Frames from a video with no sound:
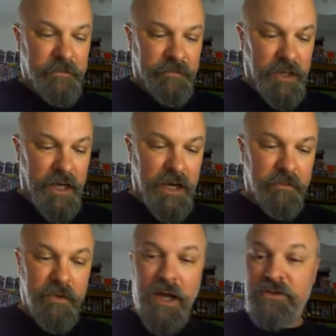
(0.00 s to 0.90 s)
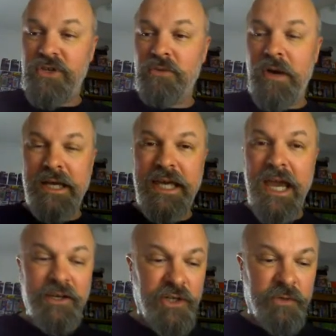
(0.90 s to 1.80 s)
um, to my
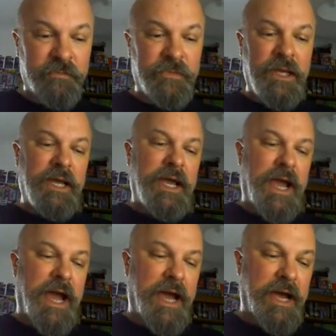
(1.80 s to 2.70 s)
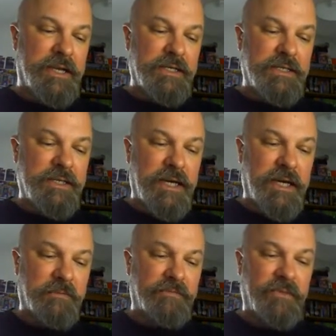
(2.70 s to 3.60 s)
kingdom and
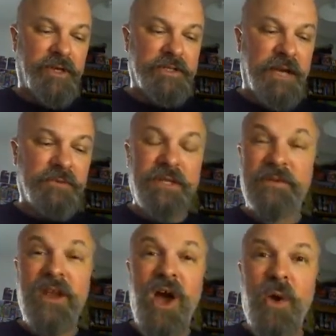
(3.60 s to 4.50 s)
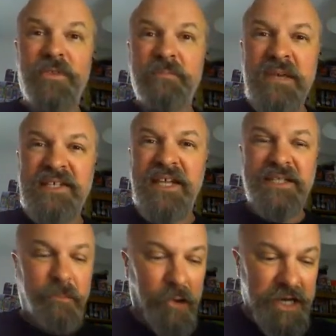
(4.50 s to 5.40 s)
um, because they would know of the mystic's
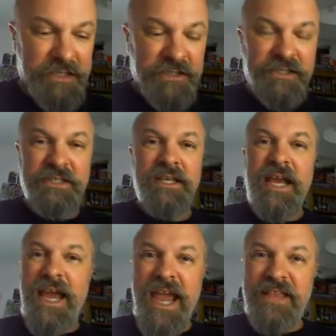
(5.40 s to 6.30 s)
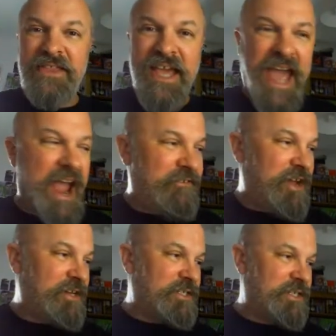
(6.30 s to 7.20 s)
presence in the area,
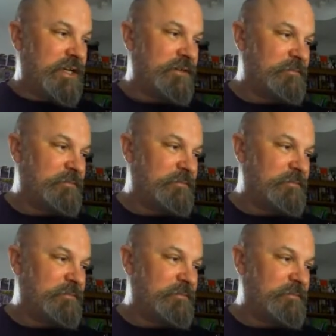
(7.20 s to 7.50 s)
you see.